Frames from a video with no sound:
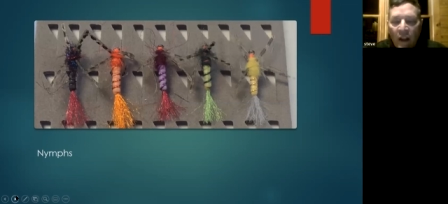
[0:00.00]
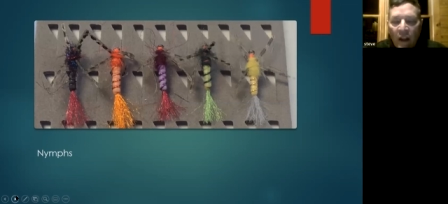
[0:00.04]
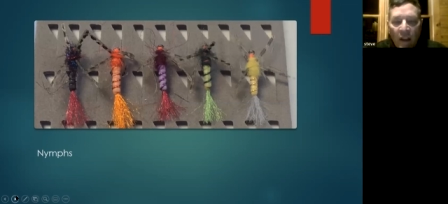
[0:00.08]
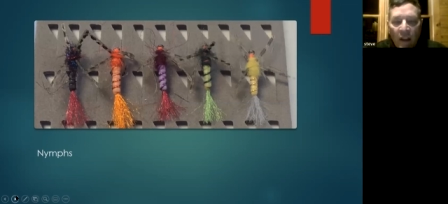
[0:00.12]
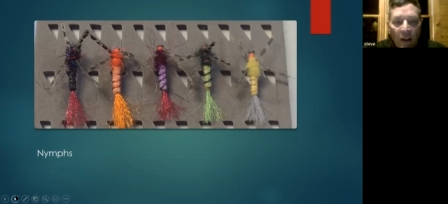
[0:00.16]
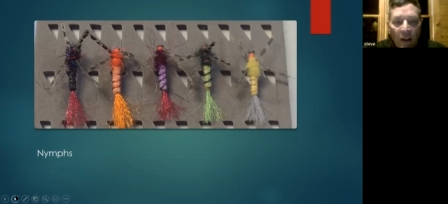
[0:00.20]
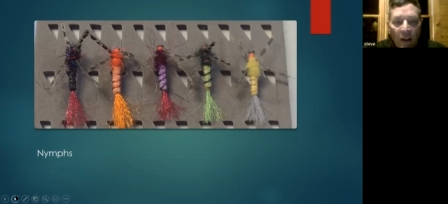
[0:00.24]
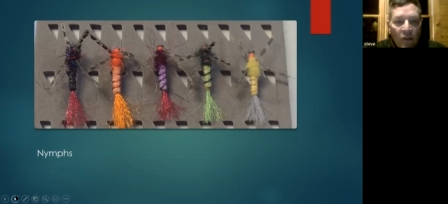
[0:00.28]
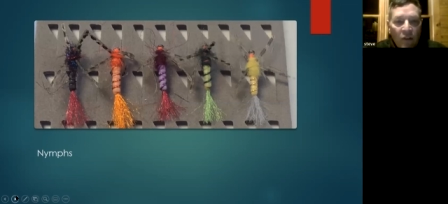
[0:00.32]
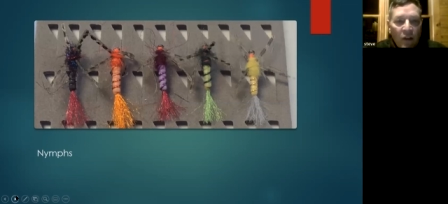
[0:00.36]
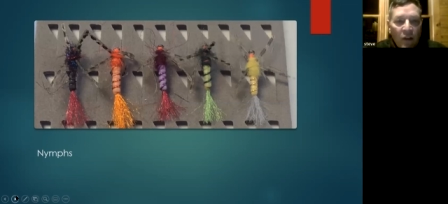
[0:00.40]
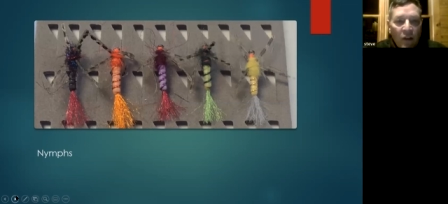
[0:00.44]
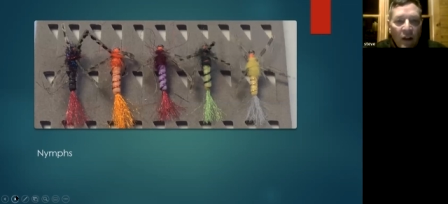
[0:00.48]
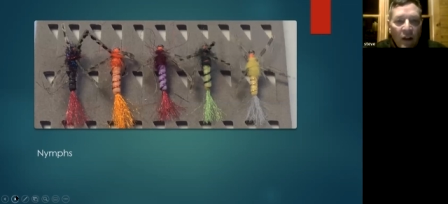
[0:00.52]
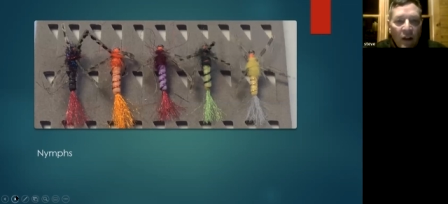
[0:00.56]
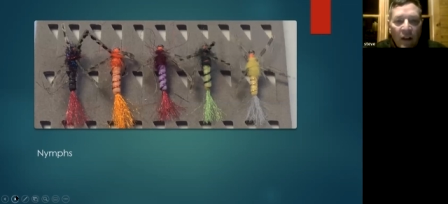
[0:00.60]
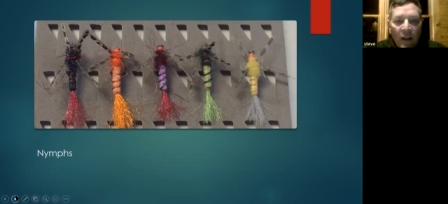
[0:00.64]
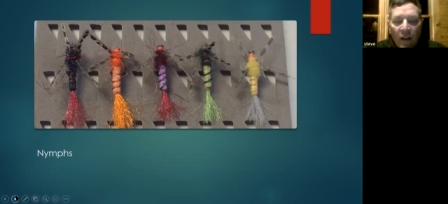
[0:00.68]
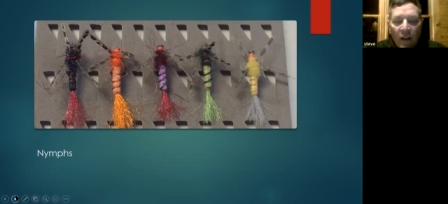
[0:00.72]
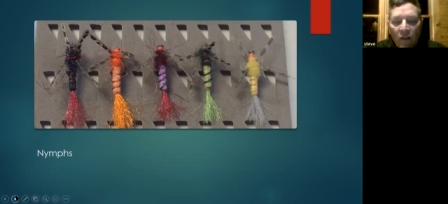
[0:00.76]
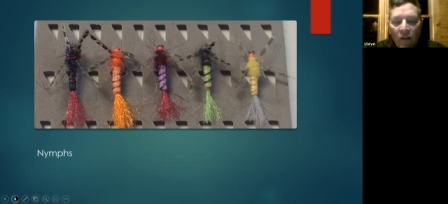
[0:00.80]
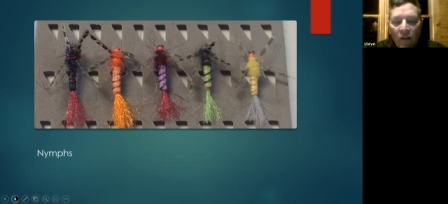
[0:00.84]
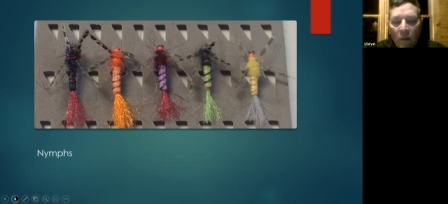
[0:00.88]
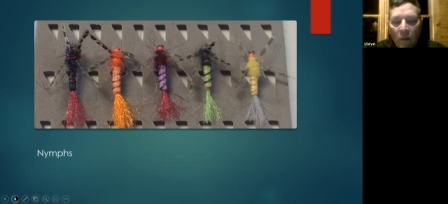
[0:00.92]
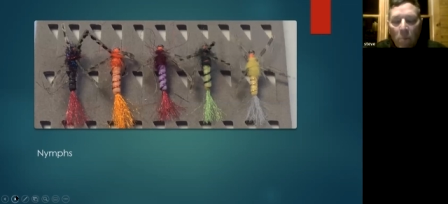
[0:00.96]
there's a
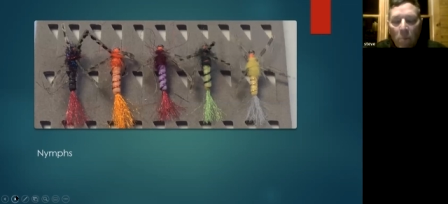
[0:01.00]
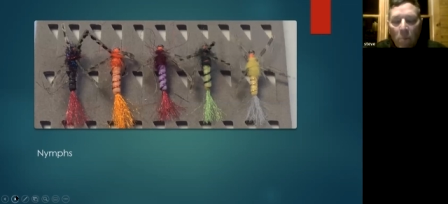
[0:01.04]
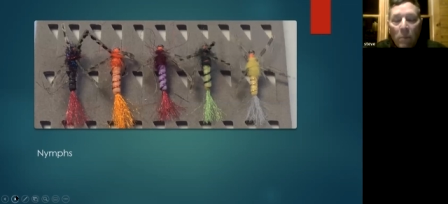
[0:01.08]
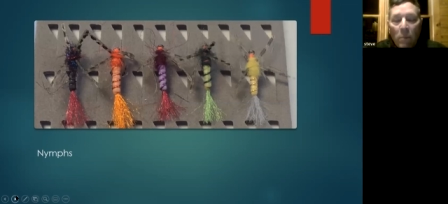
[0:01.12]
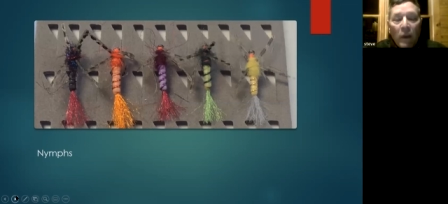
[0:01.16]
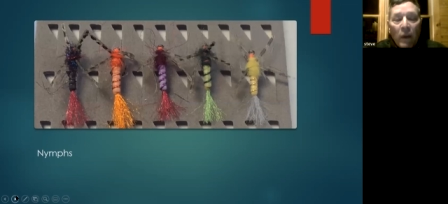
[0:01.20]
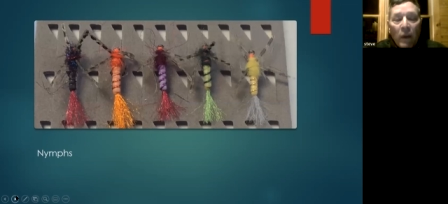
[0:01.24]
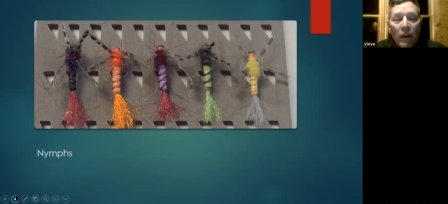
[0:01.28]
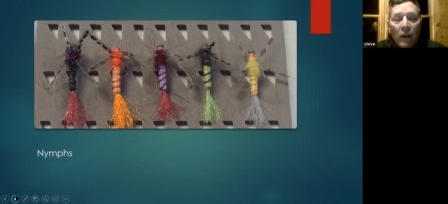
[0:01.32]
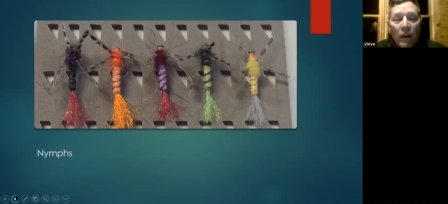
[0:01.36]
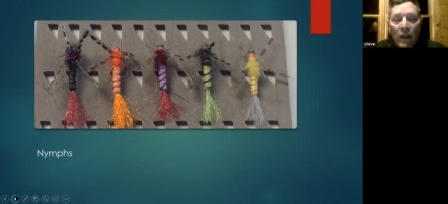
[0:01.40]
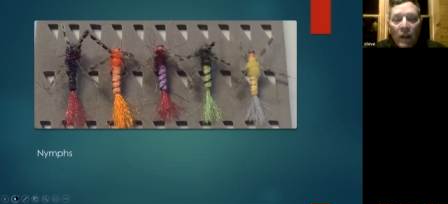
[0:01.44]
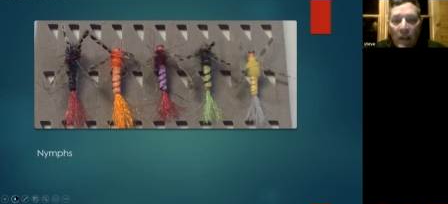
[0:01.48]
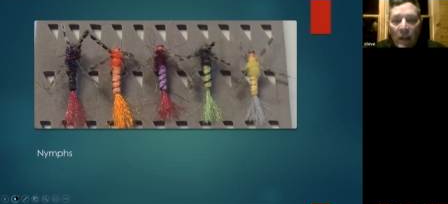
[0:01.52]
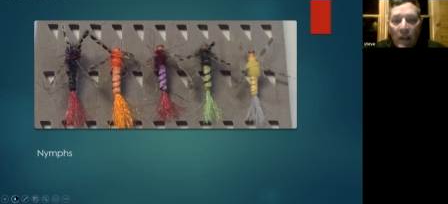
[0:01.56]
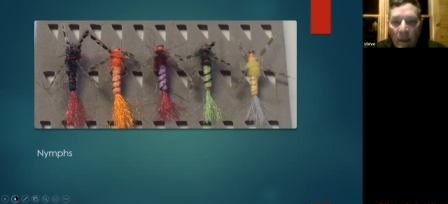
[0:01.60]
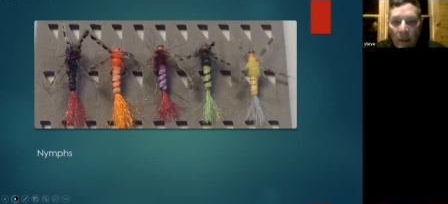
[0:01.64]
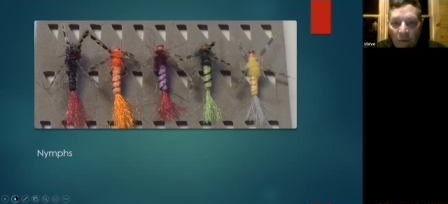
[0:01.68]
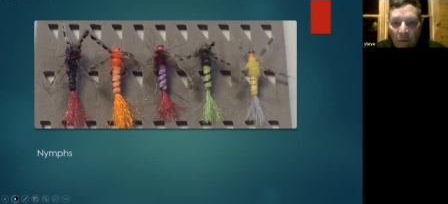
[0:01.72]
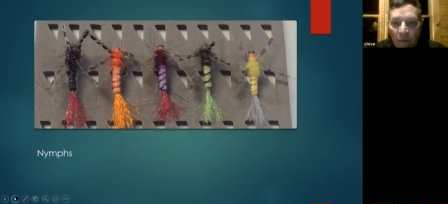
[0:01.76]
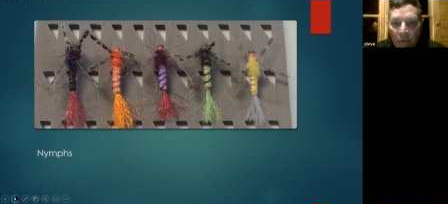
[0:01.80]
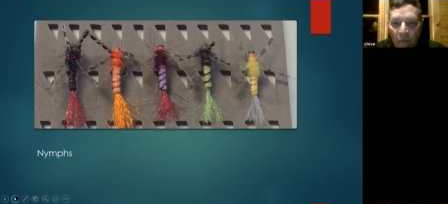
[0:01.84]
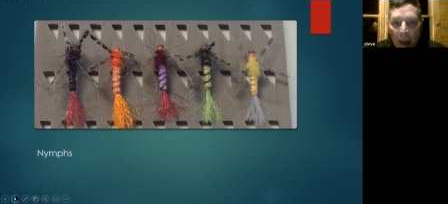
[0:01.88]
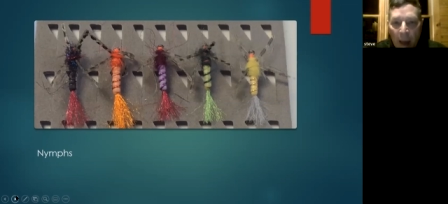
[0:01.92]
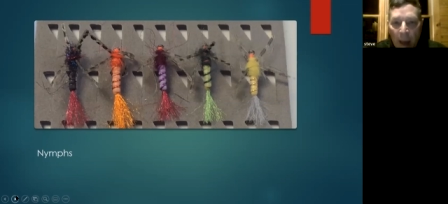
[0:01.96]
there's a million
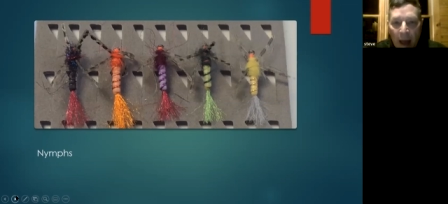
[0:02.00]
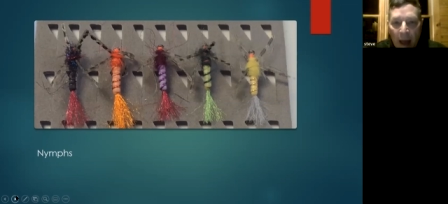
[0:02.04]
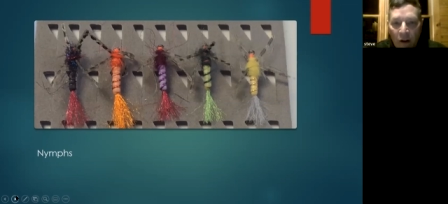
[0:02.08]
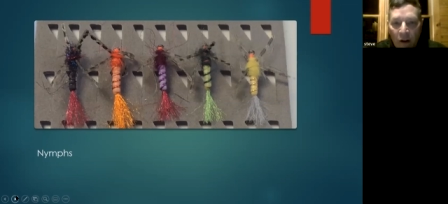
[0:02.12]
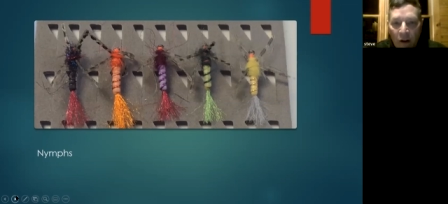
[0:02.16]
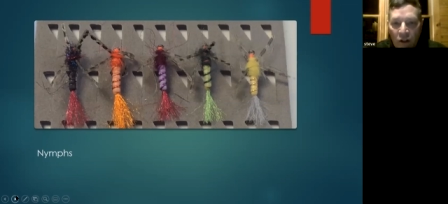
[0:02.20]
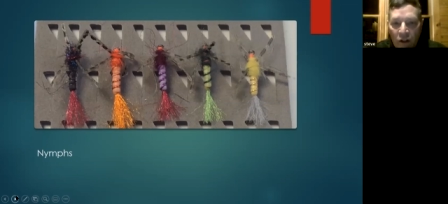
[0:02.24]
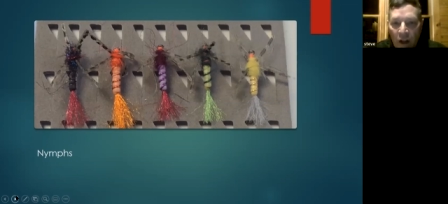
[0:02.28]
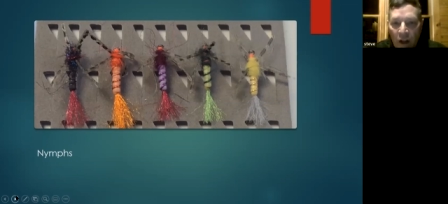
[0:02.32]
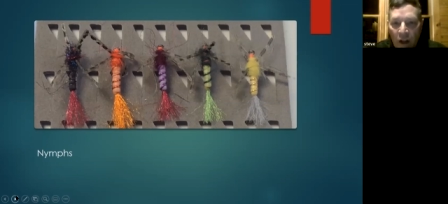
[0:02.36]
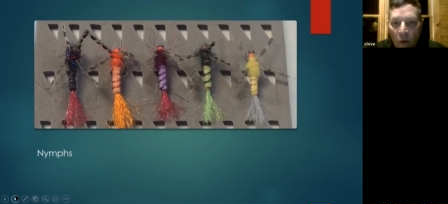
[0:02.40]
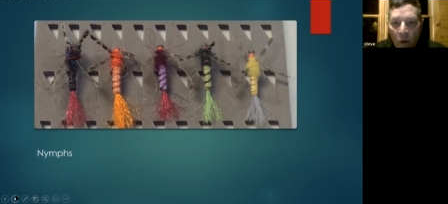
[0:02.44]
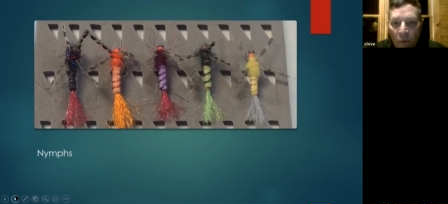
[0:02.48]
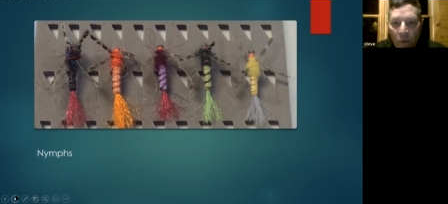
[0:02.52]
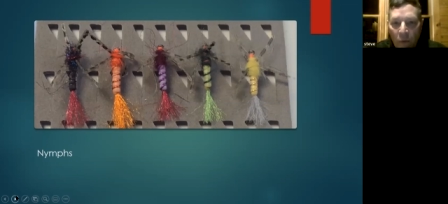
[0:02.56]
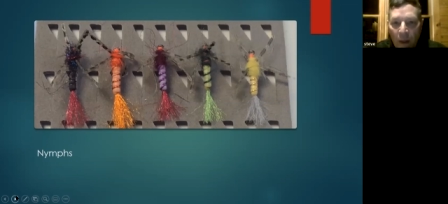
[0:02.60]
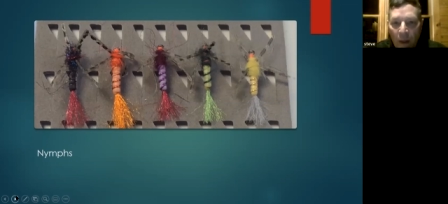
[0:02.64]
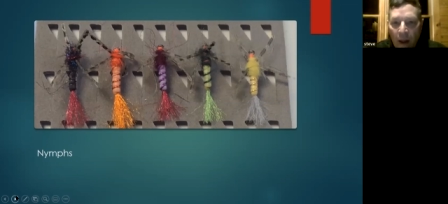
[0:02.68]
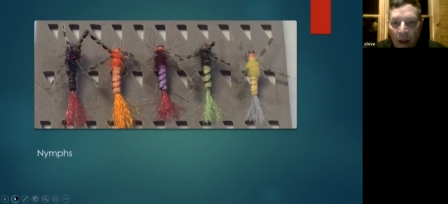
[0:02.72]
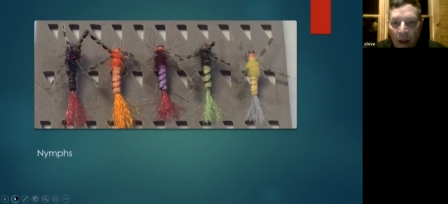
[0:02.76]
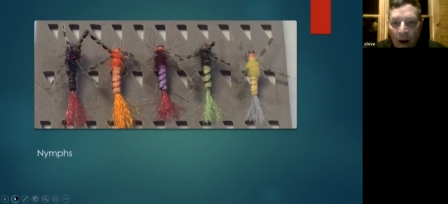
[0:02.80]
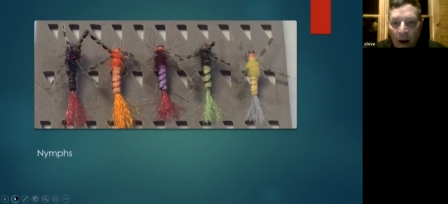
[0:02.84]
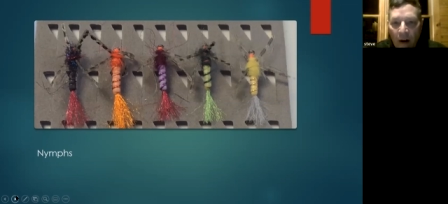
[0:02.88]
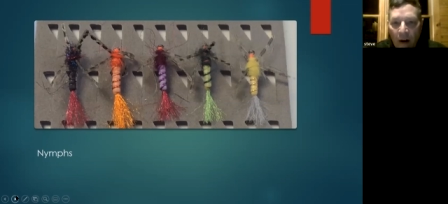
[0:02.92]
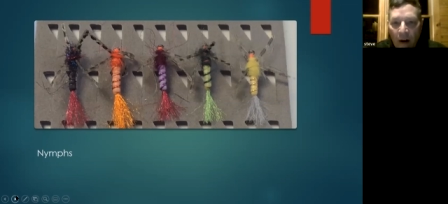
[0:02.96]
nymph patterns out
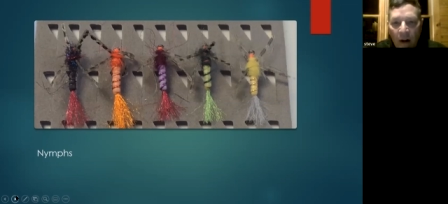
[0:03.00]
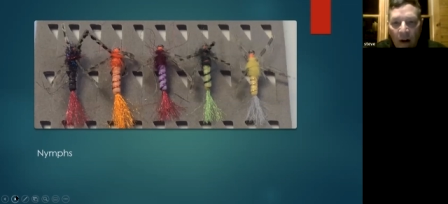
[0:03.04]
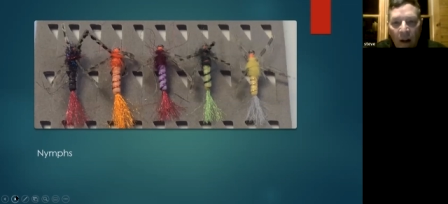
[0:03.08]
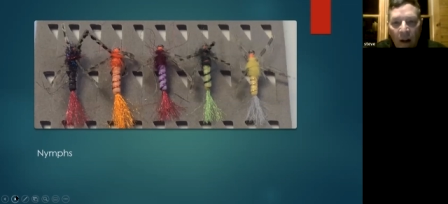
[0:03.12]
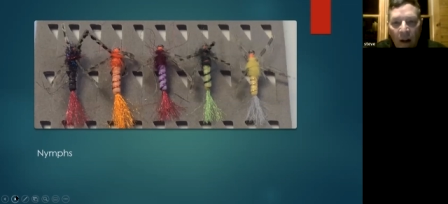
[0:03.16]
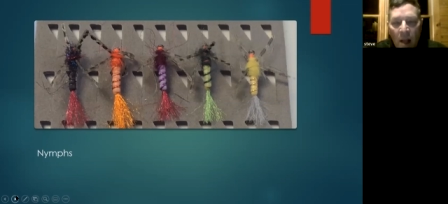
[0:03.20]
there